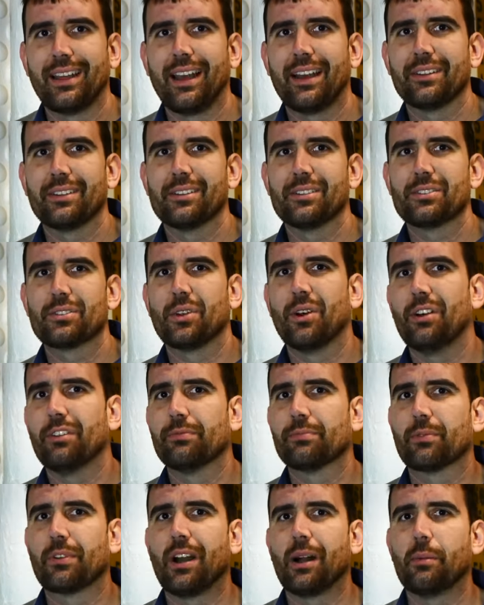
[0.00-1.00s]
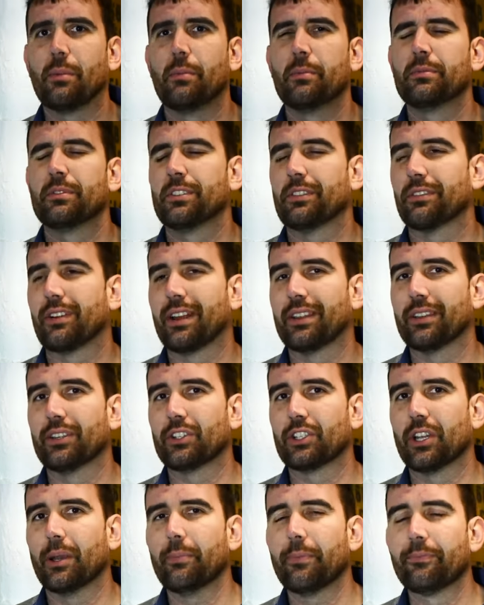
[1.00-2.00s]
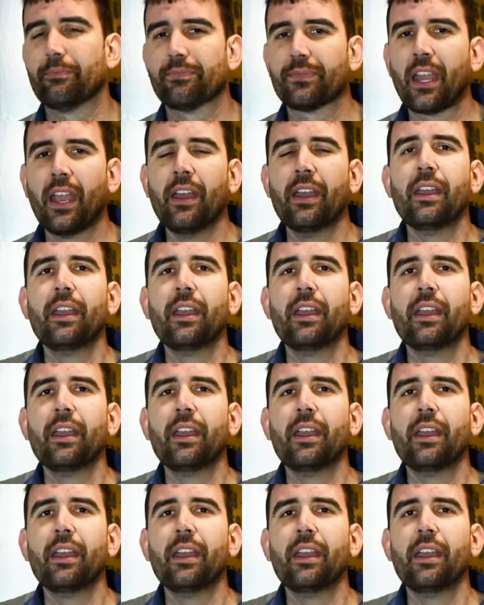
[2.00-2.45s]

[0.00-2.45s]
how to solve problems around the ship.